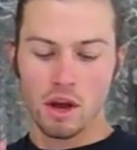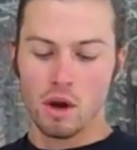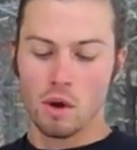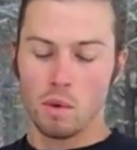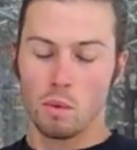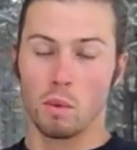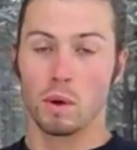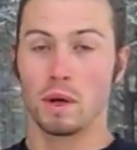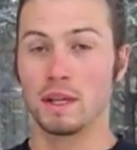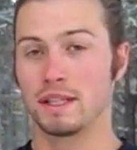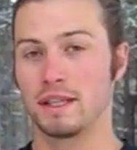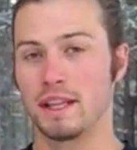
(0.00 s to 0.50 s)

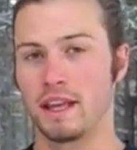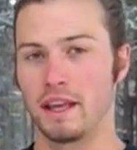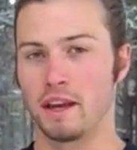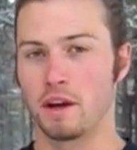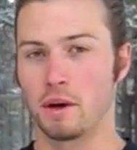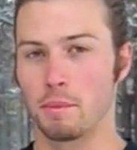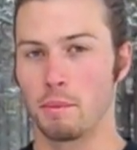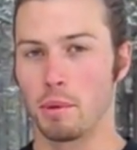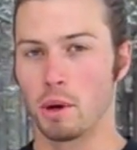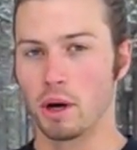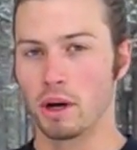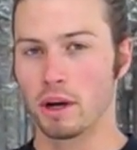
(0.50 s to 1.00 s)
One is the inner
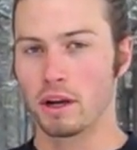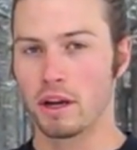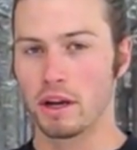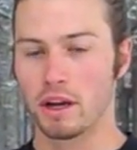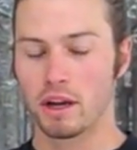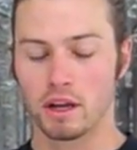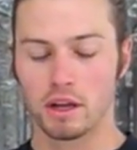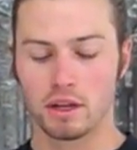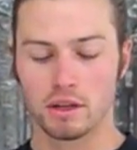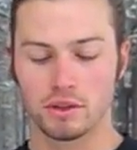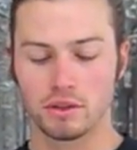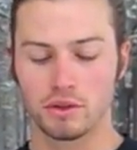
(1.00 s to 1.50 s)
bark,
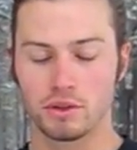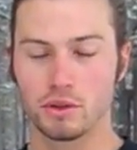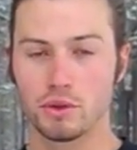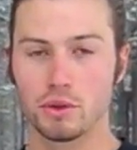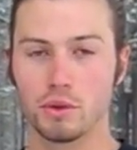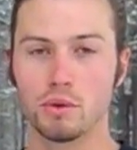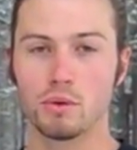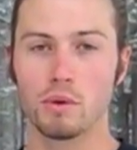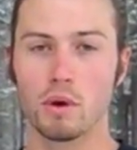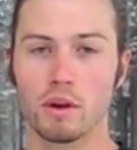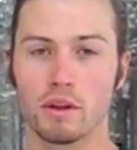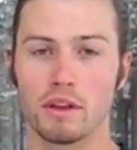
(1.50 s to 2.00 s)

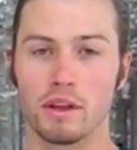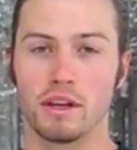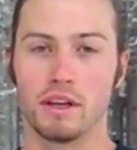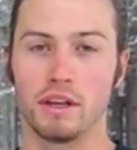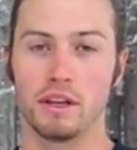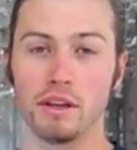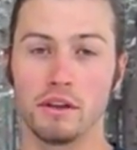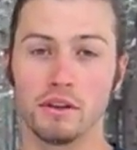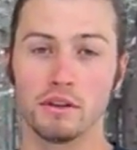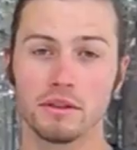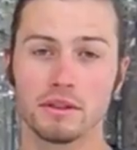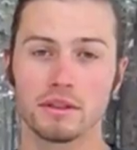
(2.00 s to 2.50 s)
2 are the
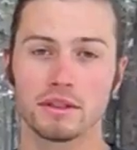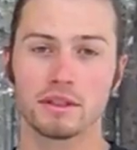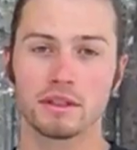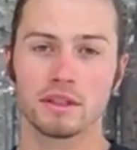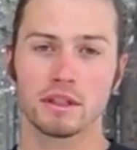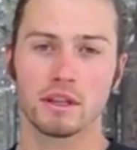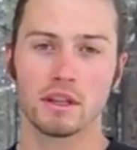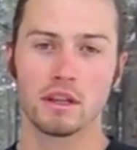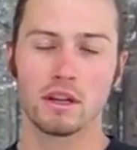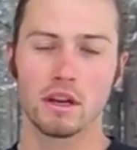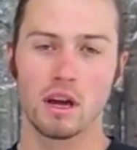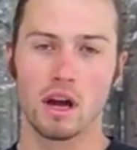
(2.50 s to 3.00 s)
needles,
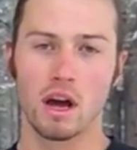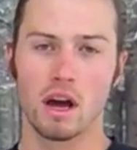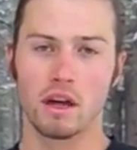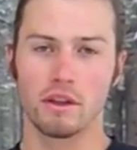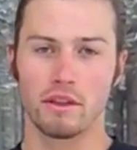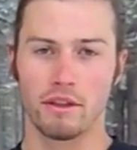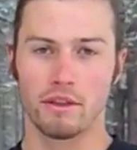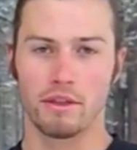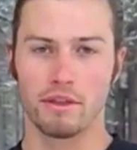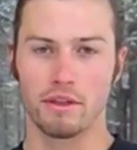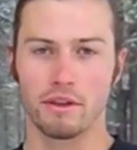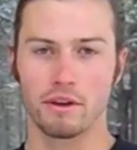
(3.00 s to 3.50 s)
the
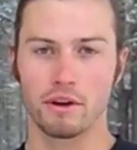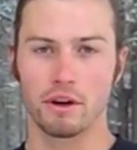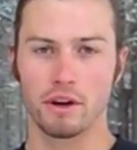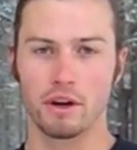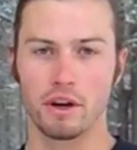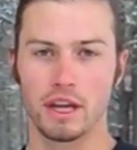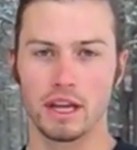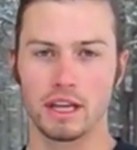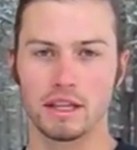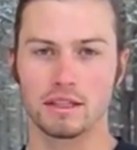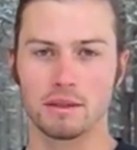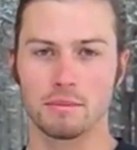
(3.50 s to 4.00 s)

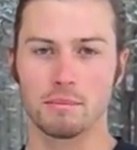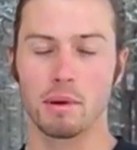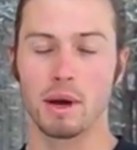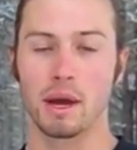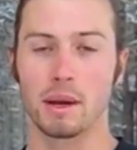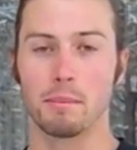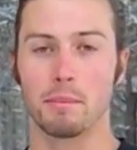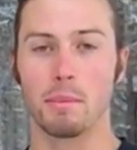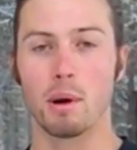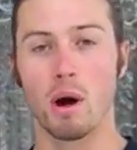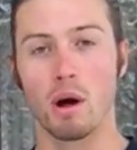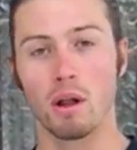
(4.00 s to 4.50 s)
3rd is the
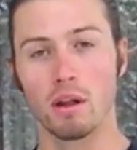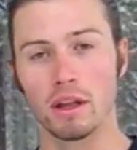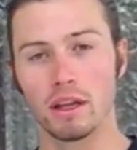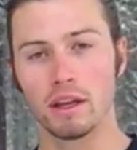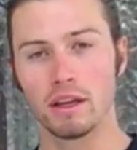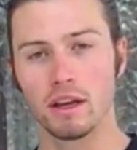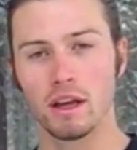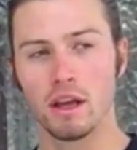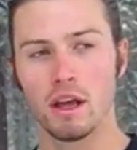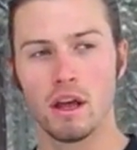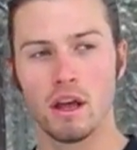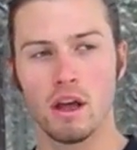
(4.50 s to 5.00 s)
pine pollen,
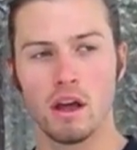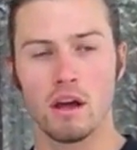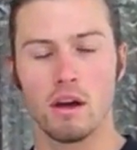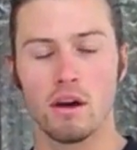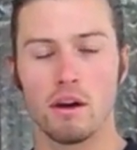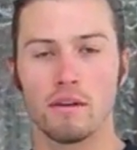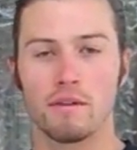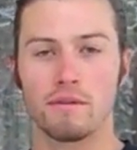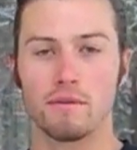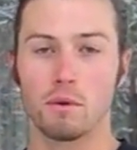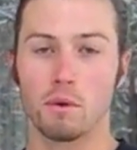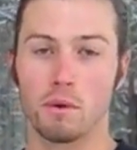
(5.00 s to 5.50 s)

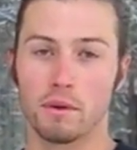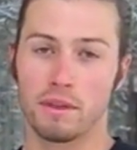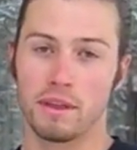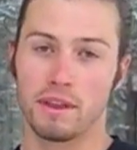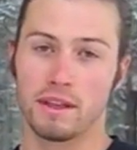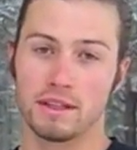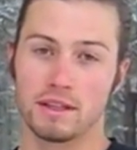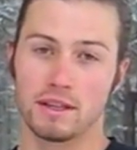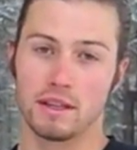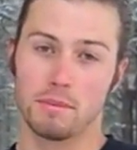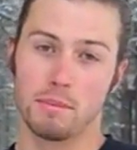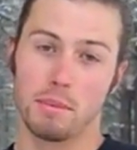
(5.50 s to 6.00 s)
4th
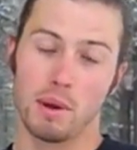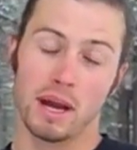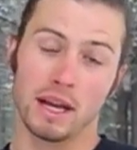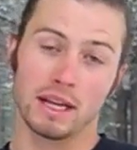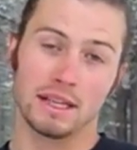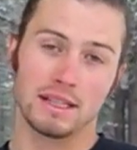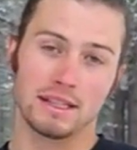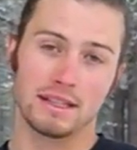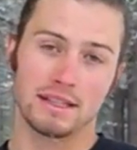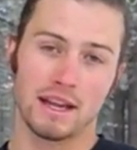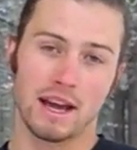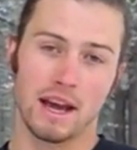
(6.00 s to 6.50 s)
is the pine
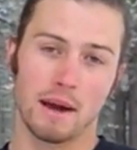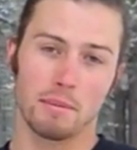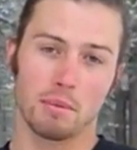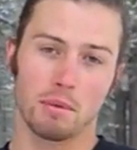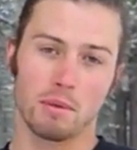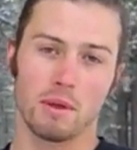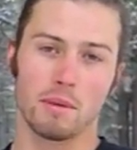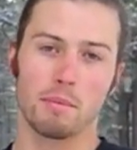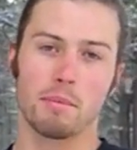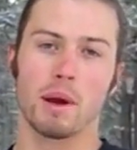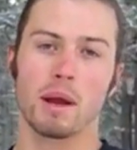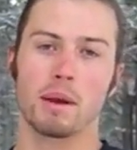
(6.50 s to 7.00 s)
sap, or
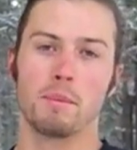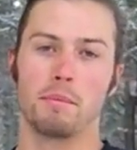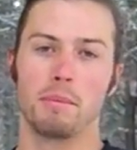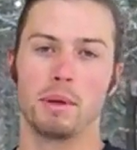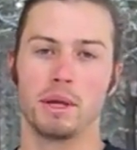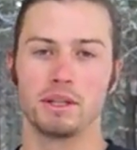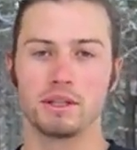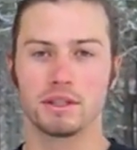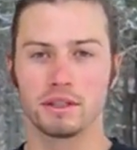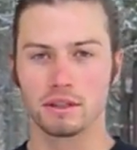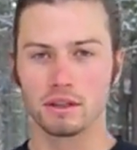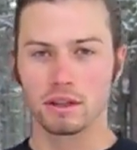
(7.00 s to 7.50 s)
the pine
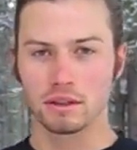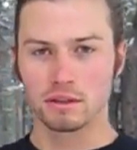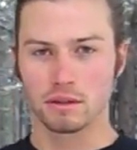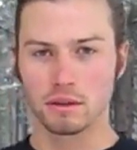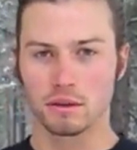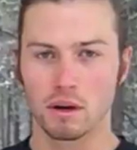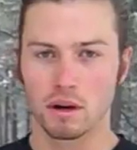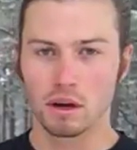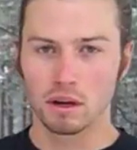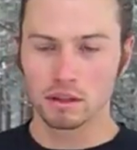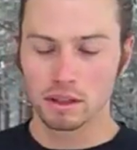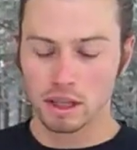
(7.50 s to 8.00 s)
pitch it's also
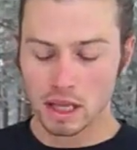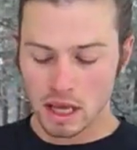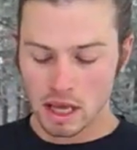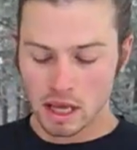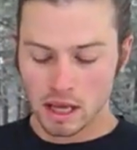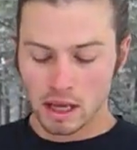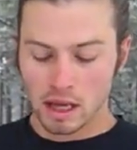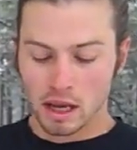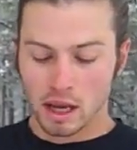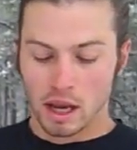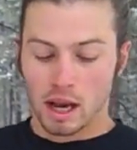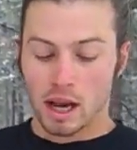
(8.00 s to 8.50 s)
called,
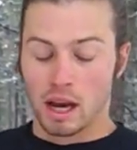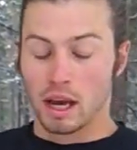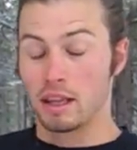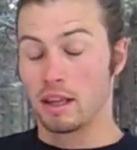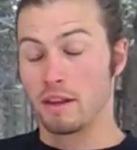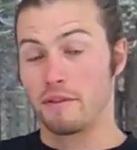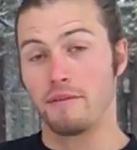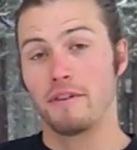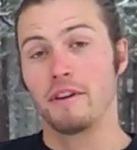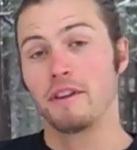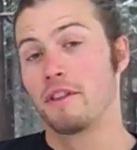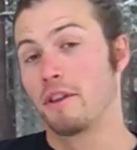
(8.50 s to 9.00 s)
and then
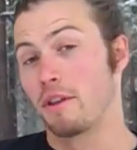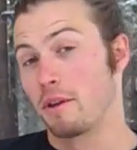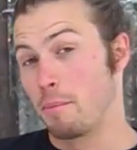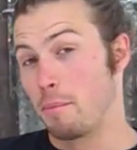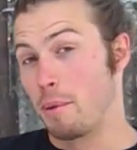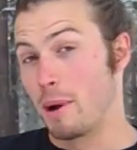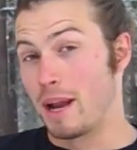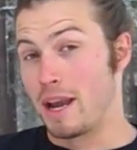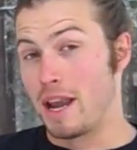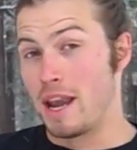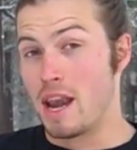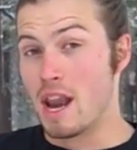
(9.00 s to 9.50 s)
5th are the
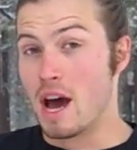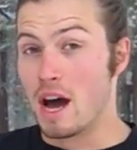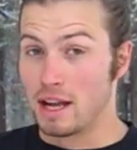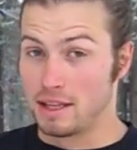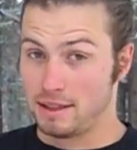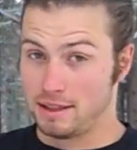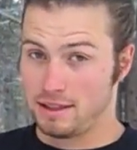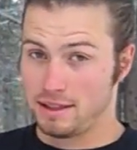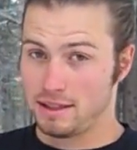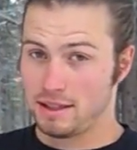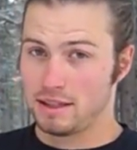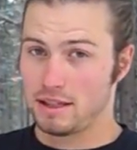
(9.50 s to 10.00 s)
pine
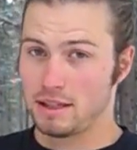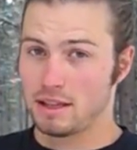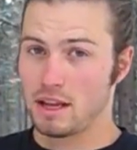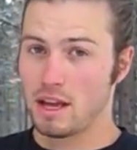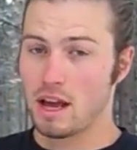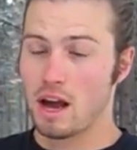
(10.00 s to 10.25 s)
nuts.